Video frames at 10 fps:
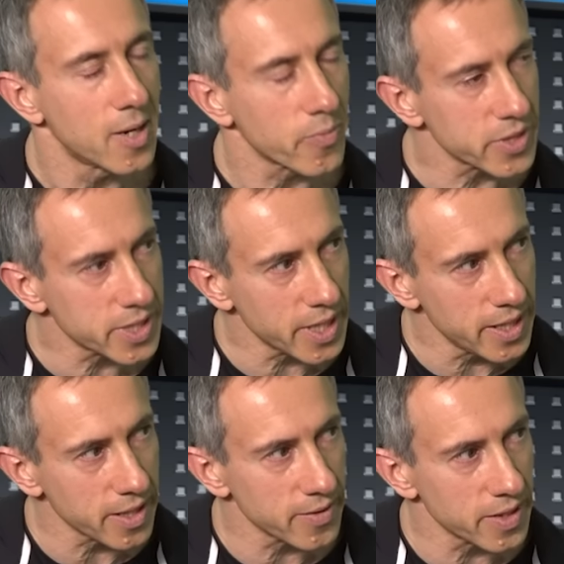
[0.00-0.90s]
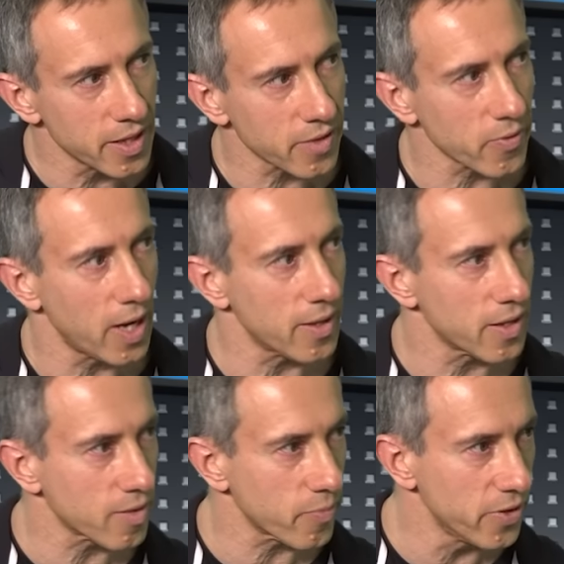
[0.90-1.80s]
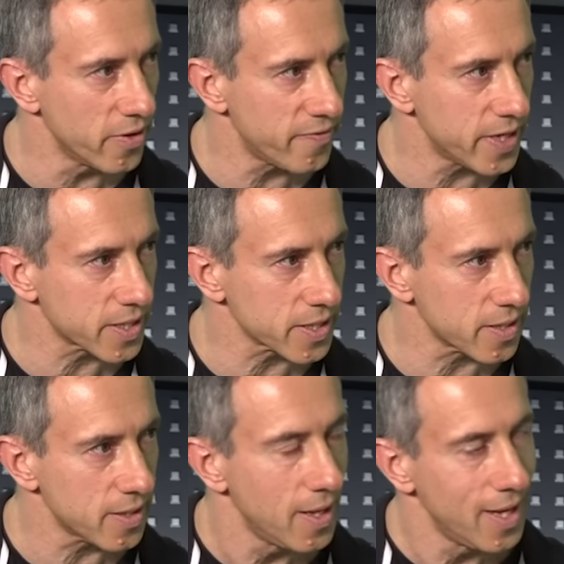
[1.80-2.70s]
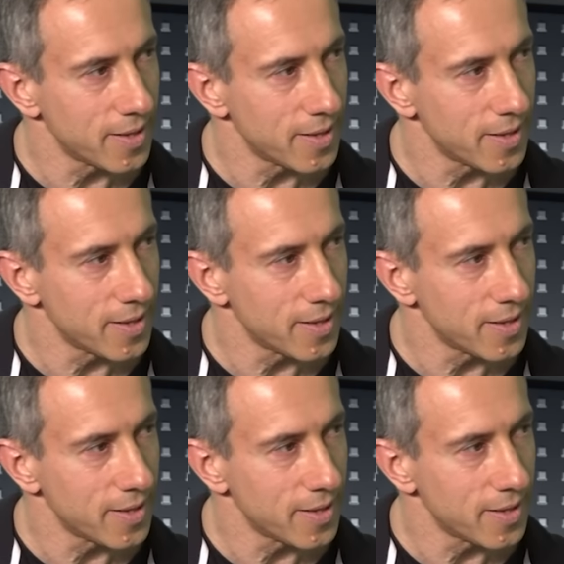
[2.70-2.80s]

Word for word: pretending that Israel is perfect and